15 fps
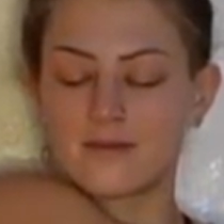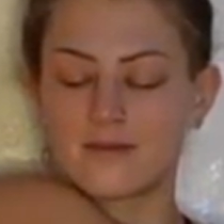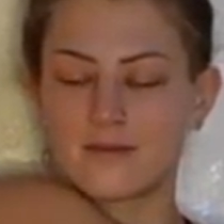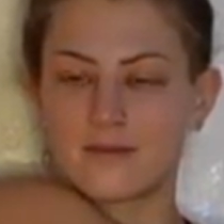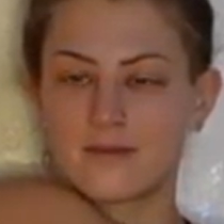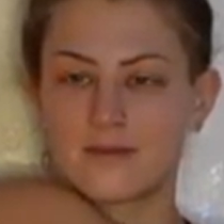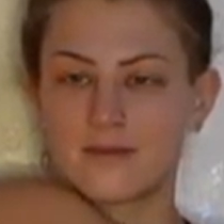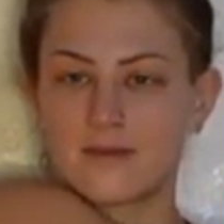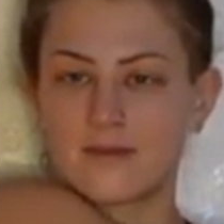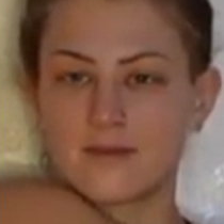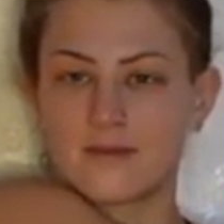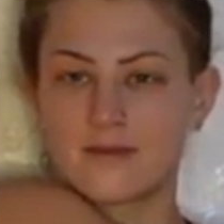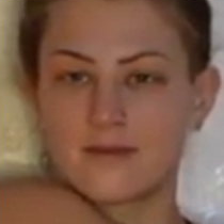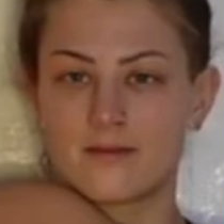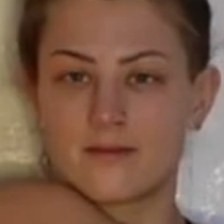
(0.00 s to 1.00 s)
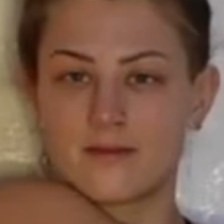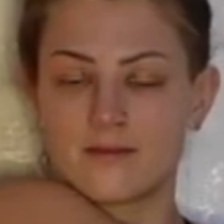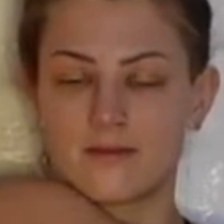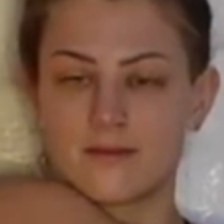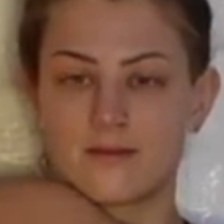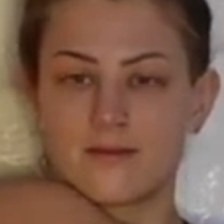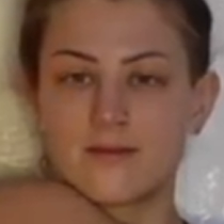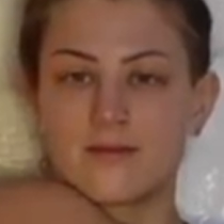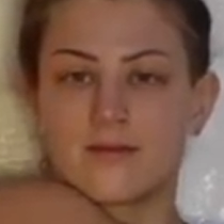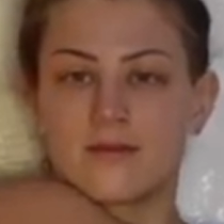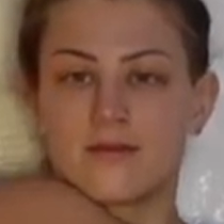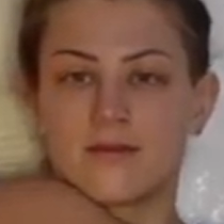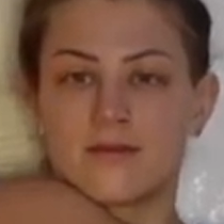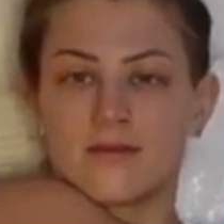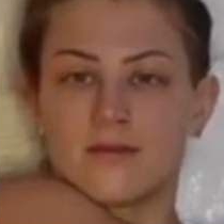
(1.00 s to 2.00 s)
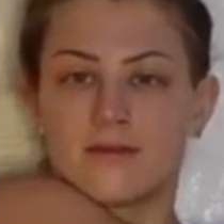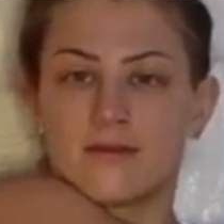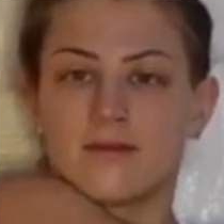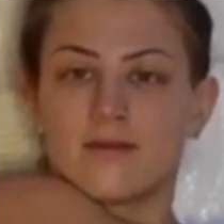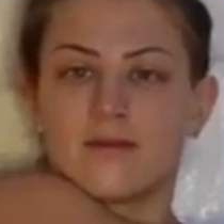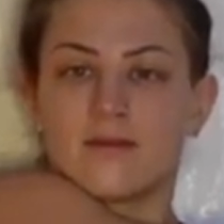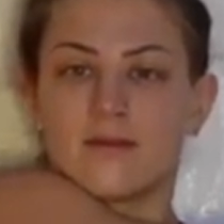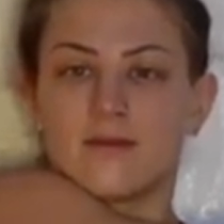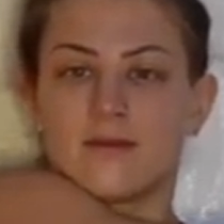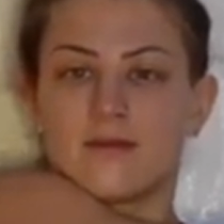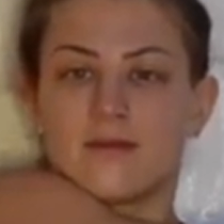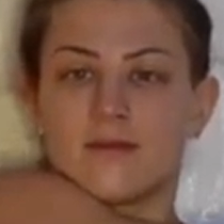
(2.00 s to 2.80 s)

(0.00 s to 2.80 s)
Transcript: Nothing is said.